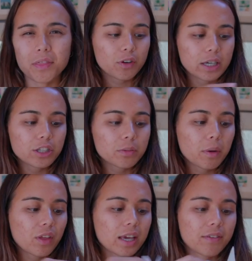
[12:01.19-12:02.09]
For each
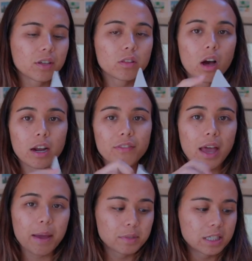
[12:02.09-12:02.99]
month I gave a lot of
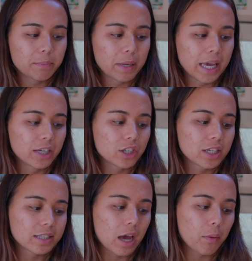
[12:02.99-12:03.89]
empty
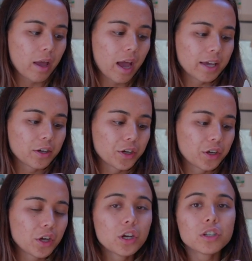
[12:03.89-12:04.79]
pages, that way I could
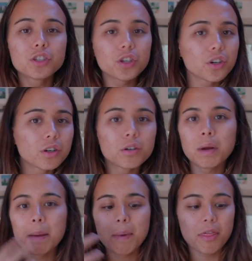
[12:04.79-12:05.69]
journal,
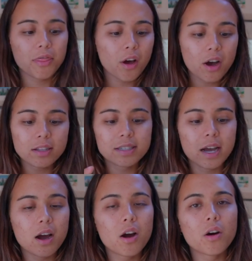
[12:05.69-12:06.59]
write my thoughts
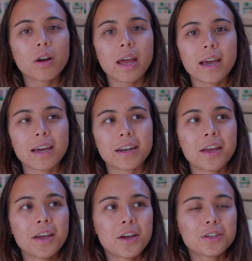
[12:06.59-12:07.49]
out, and
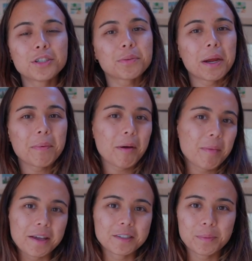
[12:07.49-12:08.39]
just write about
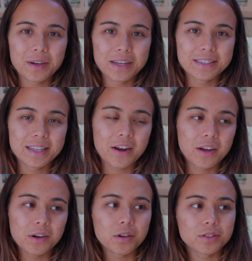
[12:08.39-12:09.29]
my experience there,
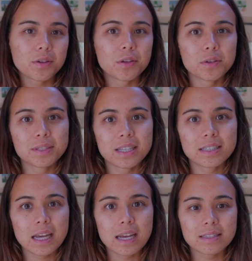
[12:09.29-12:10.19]
and also use
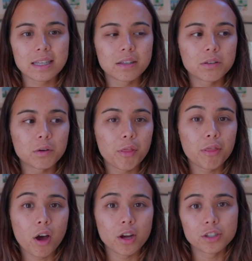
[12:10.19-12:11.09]
this as like a little
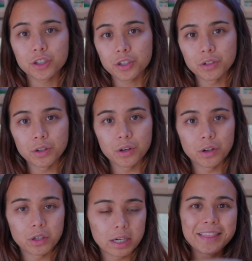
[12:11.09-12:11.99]
thought
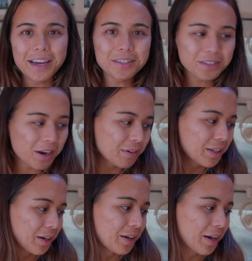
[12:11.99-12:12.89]
journal. That turned out really
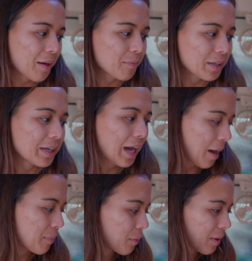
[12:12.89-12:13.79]
good. I'm really
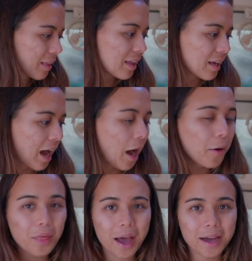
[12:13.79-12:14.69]
happy with how
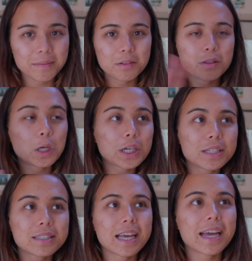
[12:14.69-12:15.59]
that
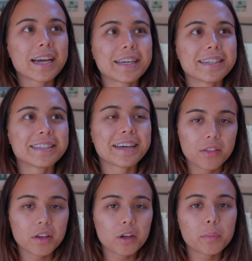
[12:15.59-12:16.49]
looks, and I
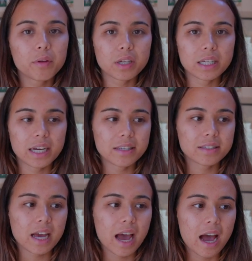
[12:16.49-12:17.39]
think it'll be really nice
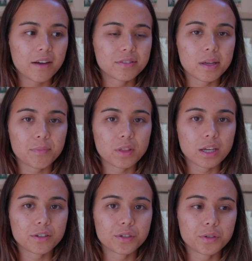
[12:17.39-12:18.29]
to have
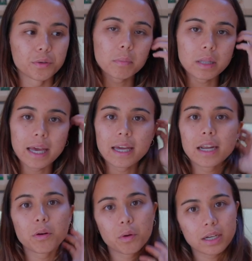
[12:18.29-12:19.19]
something to plan
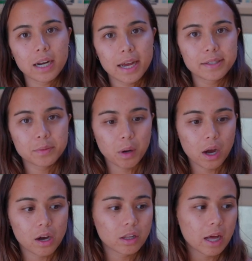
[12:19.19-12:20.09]
and organize
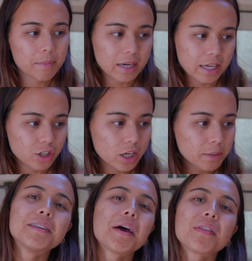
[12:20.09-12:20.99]
while I'm in
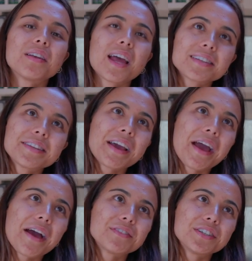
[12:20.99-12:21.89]
Asia. Now the next thing I
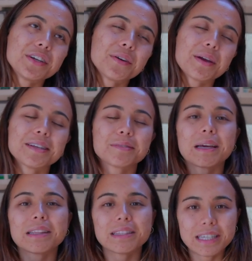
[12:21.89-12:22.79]
have to do is
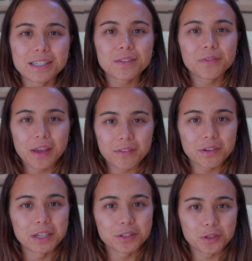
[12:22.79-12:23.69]
my least
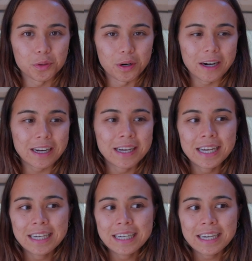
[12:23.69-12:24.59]
favorite chore
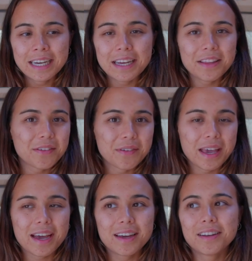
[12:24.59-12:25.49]
in the
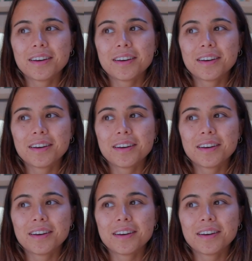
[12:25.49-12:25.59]
van.